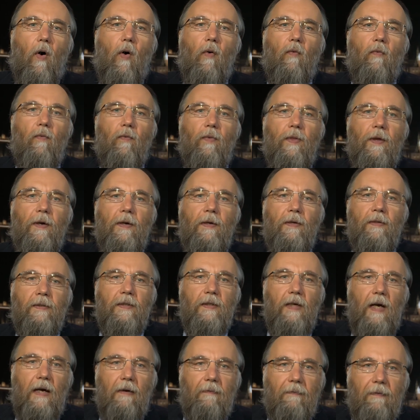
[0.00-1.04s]
of
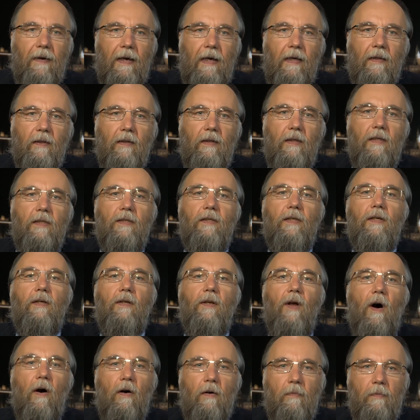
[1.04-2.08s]
this event is
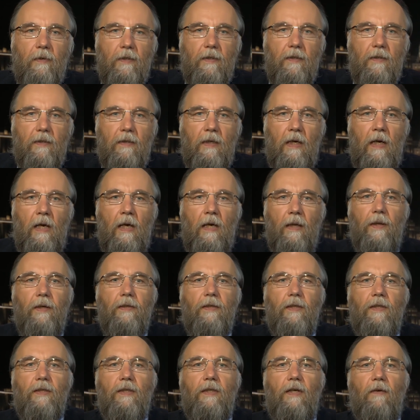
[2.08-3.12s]
enormous. This
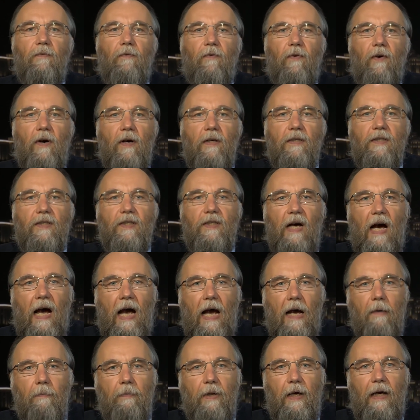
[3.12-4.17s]
is the first
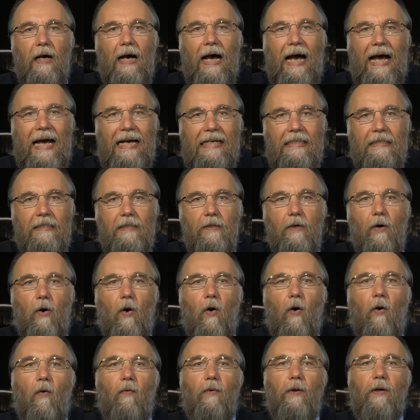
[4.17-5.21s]
time the heads
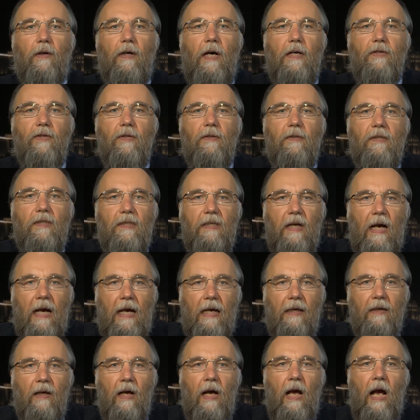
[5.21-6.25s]
of the Russian
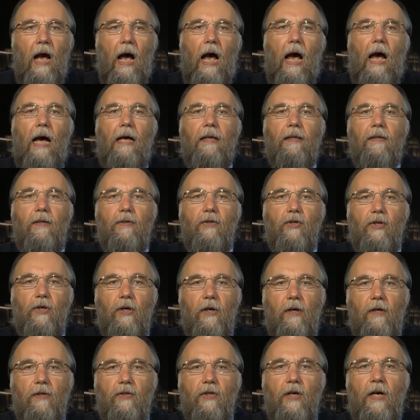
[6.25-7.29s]
state and the
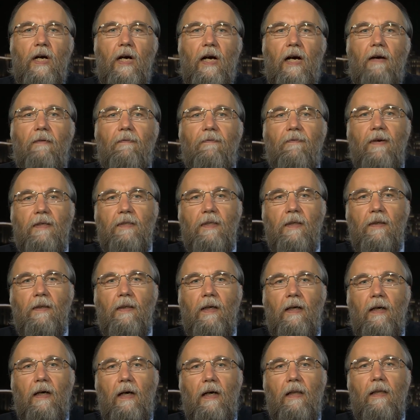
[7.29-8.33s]
Church have visited
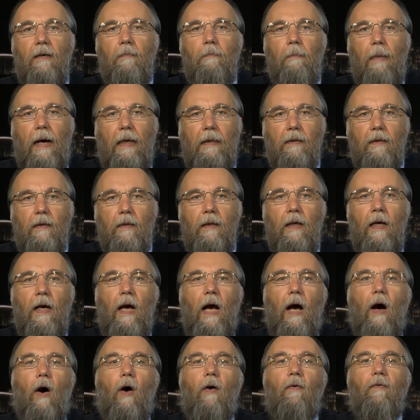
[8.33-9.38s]
the Holy Mountain
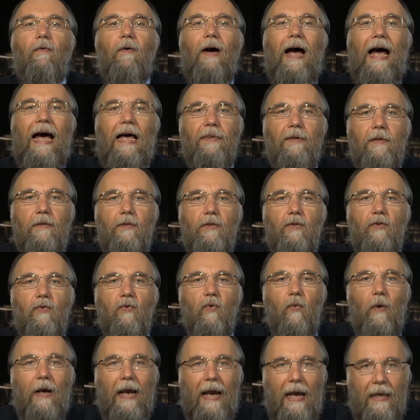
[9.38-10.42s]
of Athos
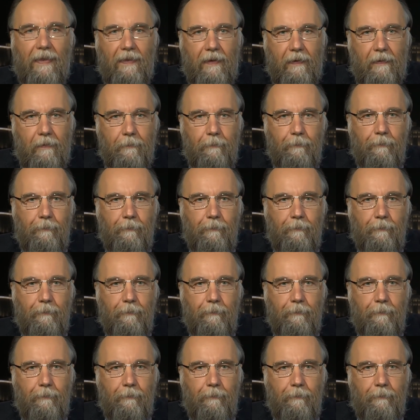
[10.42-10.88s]
together.